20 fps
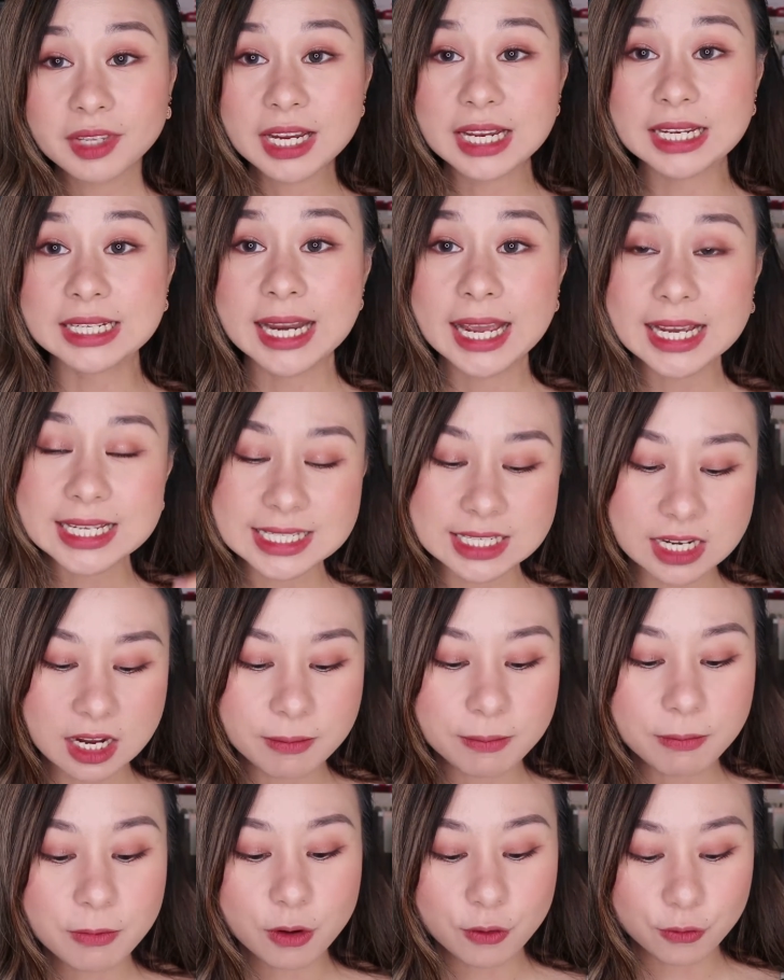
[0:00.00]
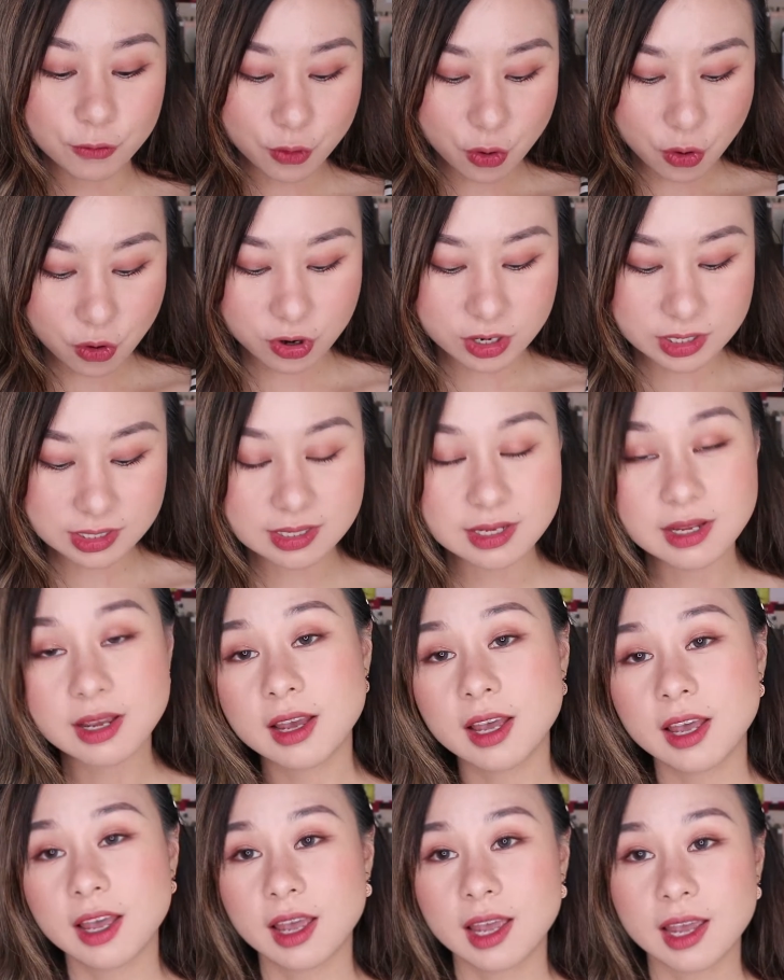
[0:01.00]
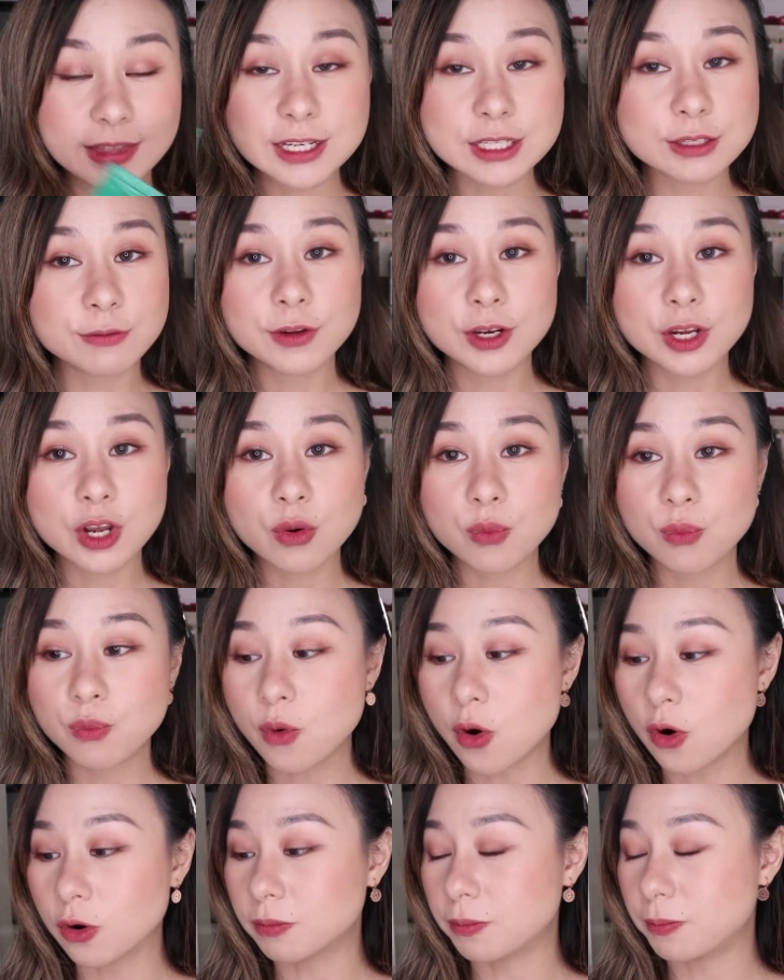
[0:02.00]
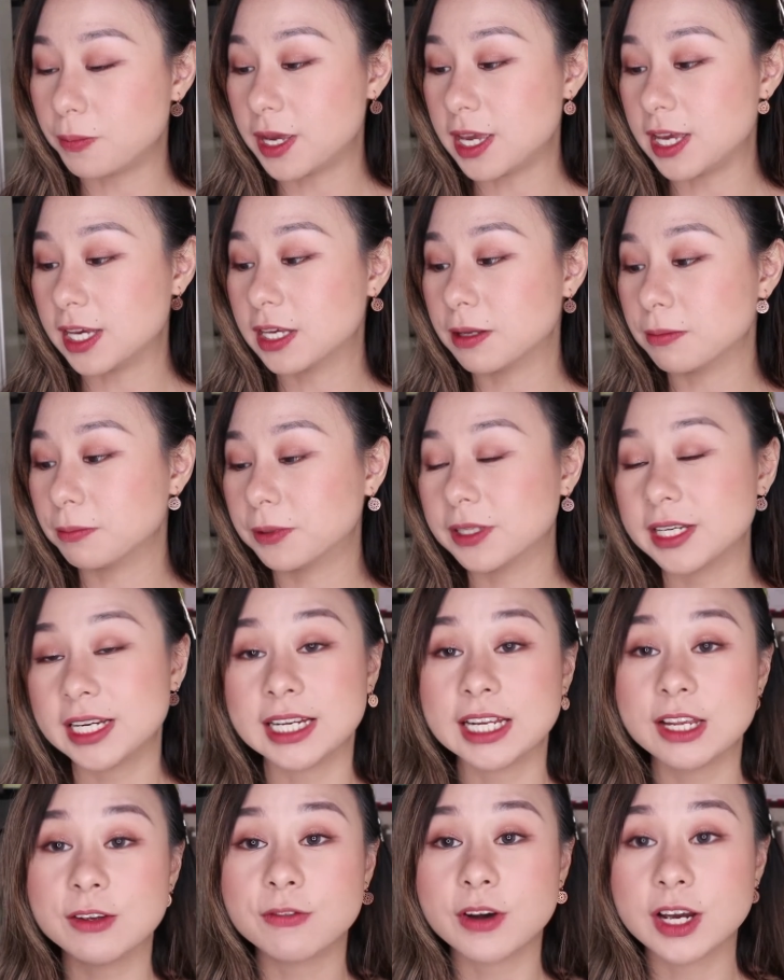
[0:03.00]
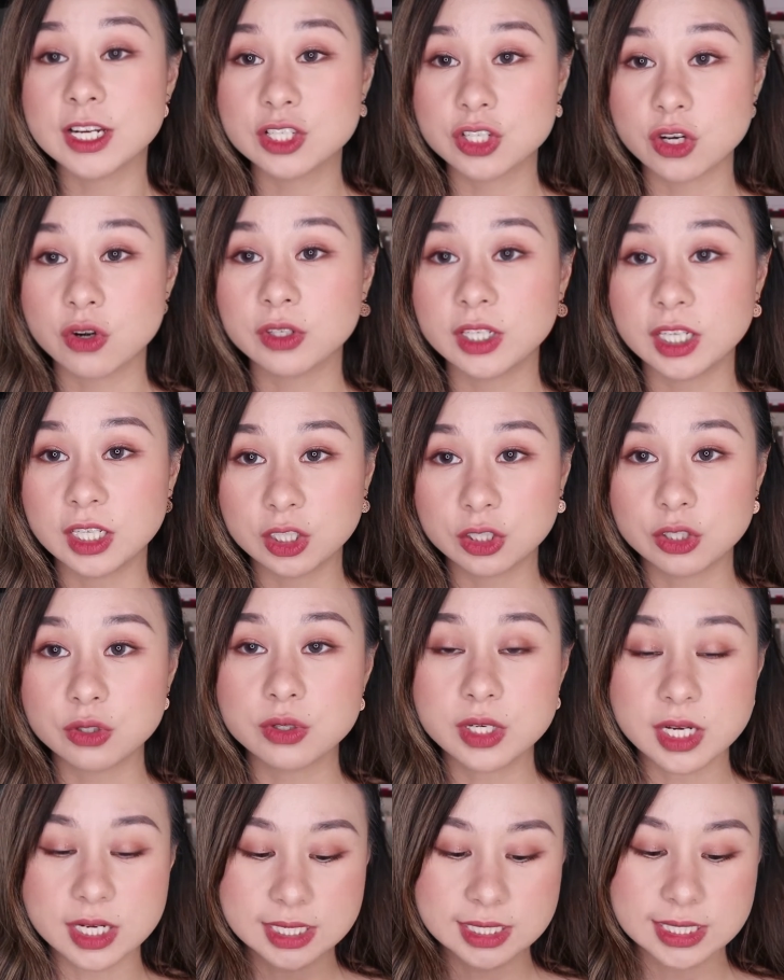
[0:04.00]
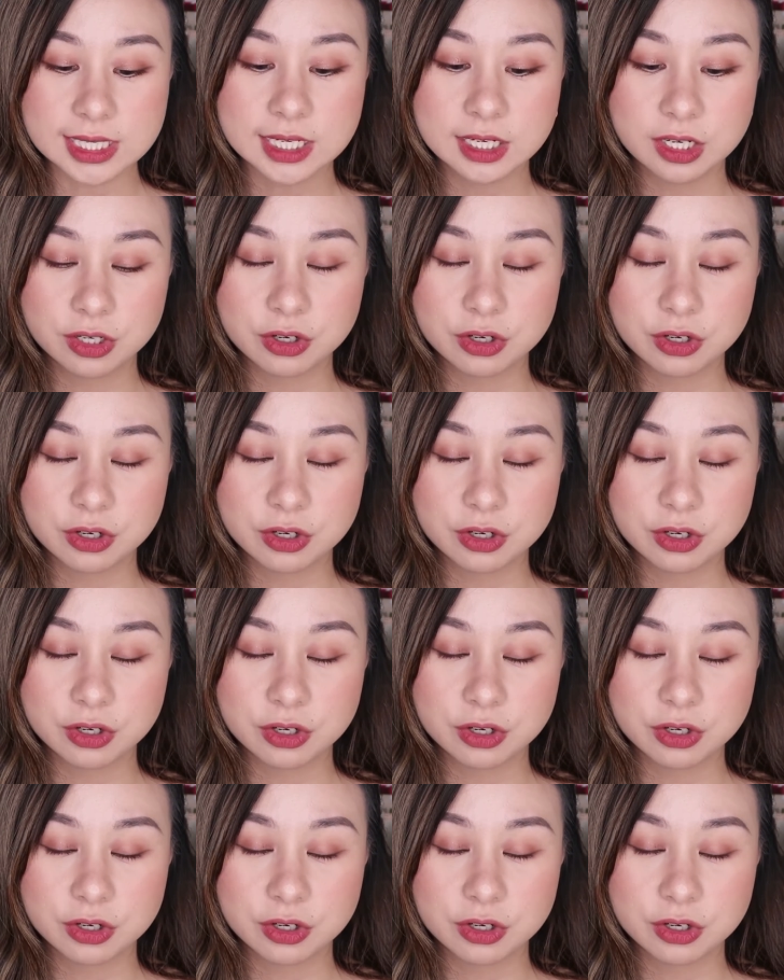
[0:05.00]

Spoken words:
Next up, of course, this video won't be complete if I don't include a Cica